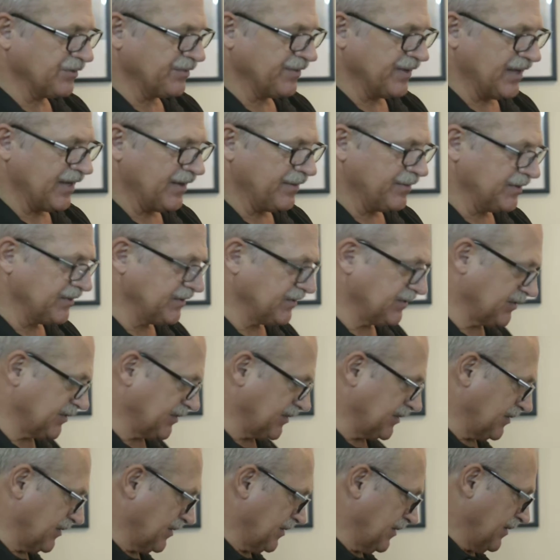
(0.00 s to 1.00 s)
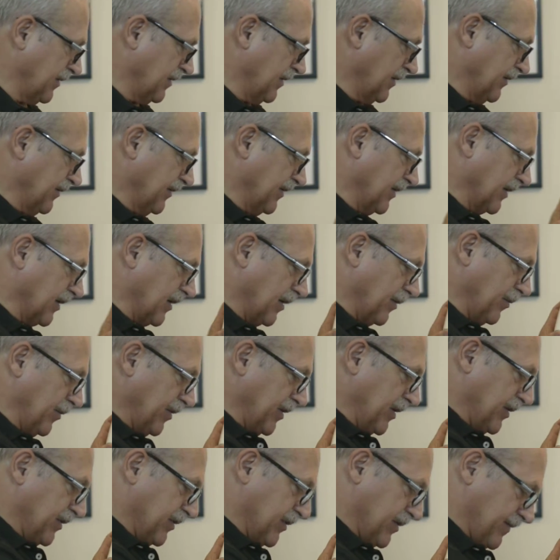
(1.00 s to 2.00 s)
bobbins that come
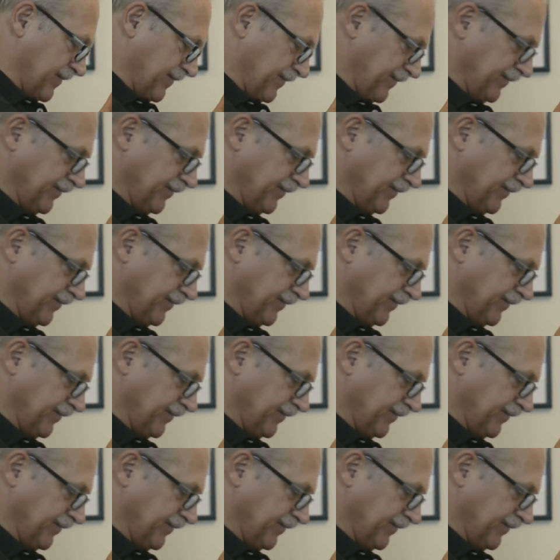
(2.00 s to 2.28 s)
with.